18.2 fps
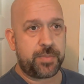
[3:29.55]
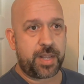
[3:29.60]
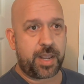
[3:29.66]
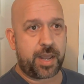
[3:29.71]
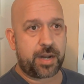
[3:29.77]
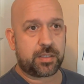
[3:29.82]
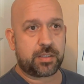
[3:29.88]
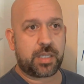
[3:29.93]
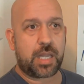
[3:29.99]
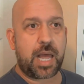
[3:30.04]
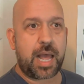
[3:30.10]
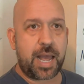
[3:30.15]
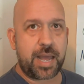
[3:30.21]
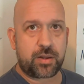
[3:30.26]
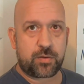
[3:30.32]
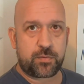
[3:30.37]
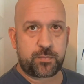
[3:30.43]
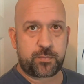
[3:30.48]
And a
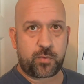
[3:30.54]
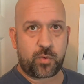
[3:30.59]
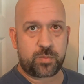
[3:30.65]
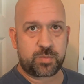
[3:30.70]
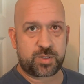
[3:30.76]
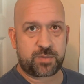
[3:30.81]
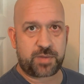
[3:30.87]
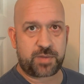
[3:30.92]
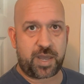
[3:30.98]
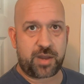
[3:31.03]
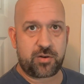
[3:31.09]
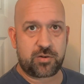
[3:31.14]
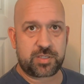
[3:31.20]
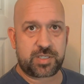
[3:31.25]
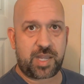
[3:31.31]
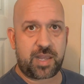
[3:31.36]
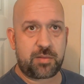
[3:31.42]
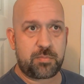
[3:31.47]
lot of forms of
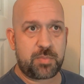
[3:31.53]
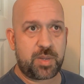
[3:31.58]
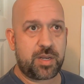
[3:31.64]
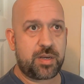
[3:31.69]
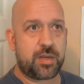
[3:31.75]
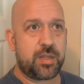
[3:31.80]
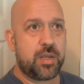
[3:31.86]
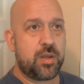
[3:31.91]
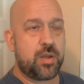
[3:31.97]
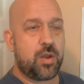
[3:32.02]
entertainment,